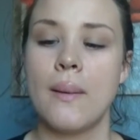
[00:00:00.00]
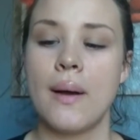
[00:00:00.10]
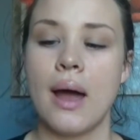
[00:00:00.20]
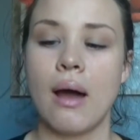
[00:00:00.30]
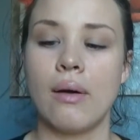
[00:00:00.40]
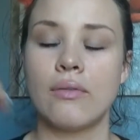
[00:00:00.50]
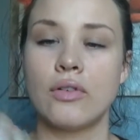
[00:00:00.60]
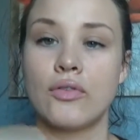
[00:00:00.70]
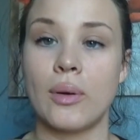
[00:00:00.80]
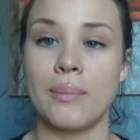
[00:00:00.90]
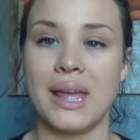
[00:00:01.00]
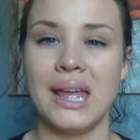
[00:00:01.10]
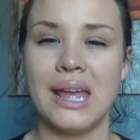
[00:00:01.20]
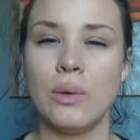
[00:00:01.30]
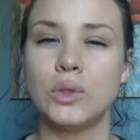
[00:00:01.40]
However, for
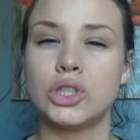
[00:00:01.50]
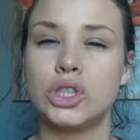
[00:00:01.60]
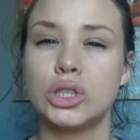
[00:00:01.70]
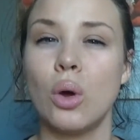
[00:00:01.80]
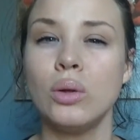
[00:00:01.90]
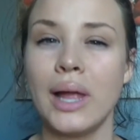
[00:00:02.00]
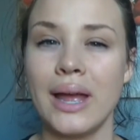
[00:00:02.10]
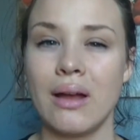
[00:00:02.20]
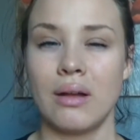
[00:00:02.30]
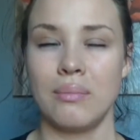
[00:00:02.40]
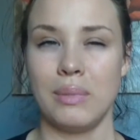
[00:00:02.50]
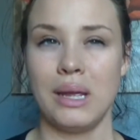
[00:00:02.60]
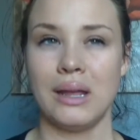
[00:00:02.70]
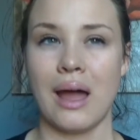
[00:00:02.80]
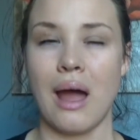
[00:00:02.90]
me, it was so light on
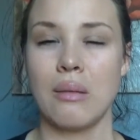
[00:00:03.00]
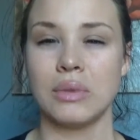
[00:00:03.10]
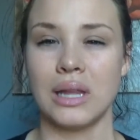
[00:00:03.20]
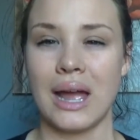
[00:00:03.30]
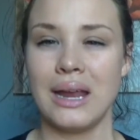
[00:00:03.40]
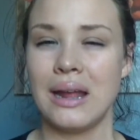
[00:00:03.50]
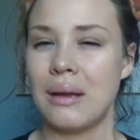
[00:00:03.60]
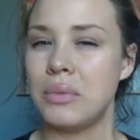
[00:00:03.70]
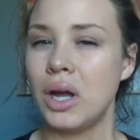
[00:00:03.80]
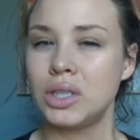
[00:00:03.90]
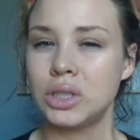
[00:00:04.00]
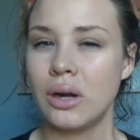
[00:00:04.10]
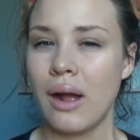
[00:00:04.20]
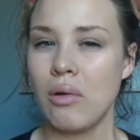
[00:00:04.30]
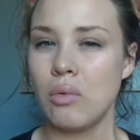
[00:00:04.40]
me and I'm light. I'm not
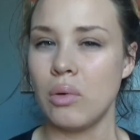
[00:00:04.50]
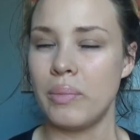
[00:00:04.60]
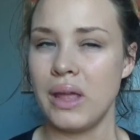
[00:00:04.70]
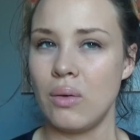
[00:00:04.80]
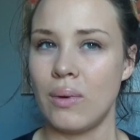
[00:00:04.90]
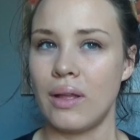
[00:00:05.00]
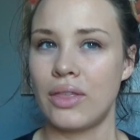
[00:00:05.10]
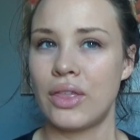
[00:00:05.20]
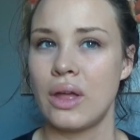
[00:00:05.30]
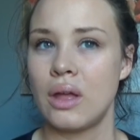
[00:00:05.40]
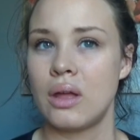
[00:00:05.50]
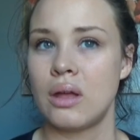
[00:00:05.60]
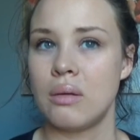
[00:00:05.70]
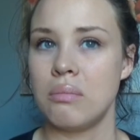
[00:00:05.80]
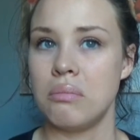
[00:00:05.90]
sure how it will be with
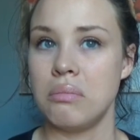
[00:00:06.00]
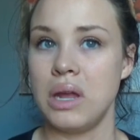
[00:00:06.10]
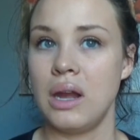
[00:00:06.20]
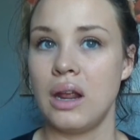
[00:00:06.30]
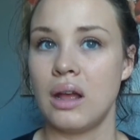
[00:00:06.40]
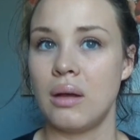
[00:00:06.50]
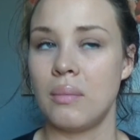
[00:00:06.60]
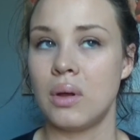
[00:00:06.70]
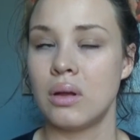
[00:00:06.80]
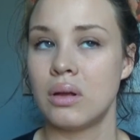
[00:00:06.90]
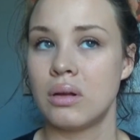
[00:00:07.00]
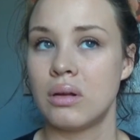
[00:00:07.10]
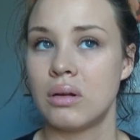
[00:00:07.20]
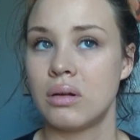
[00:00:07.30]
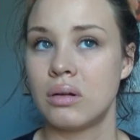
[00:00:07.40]
medium
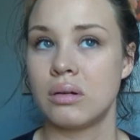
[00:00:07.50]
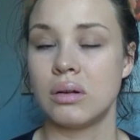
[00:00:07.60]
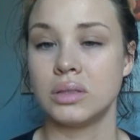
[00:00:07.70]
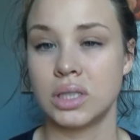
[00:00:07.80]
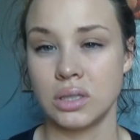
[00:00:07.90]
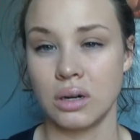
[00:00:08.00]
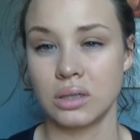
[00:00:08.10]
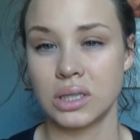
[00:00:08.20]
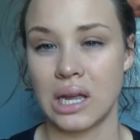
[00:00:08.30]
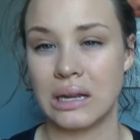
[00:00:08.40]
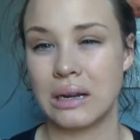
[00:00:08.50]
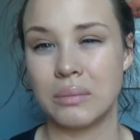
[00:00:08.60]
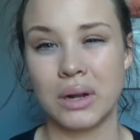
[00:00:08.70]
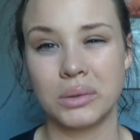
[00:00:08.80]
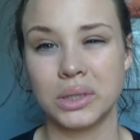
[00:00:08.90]
to dark skin.
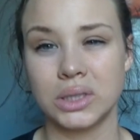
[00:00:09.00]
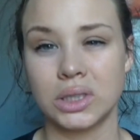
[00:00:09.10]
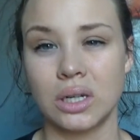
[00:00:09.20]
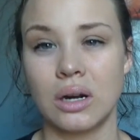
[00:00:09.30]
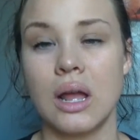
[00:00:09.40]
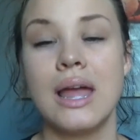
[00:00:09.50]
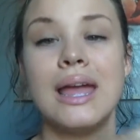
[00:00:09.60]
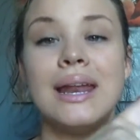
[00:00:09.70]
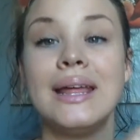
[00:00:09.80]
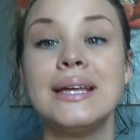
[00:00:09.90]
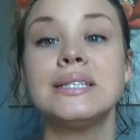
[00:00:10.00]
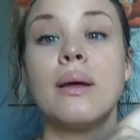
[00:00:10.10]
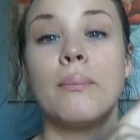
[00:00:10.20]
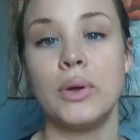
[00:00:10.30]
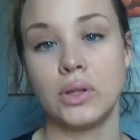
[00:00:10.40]
I'm not really sure. It is
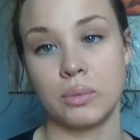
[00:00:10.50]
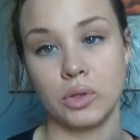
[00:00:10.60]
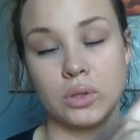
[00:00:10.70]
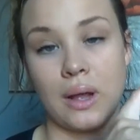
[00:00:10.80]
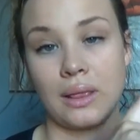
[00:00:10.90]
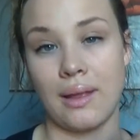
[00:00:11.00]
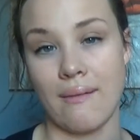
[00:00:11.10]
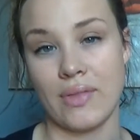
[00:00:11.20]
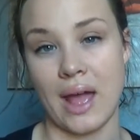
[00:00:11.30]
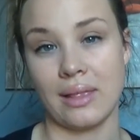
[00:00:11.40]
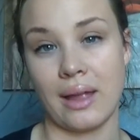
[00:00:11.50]
buildable, so I love that.